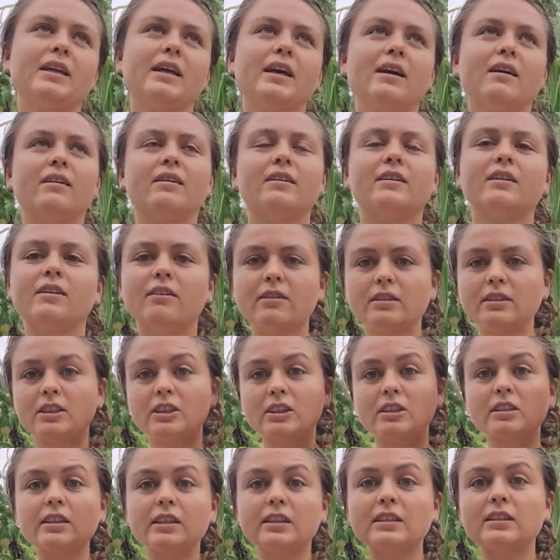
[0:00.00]
How, it's
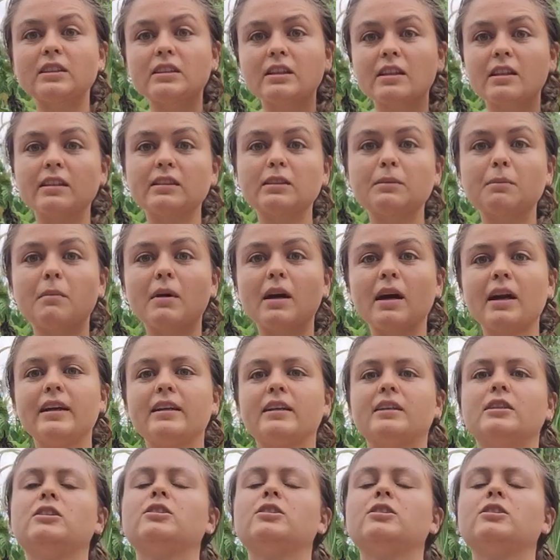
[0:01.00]
just this mind,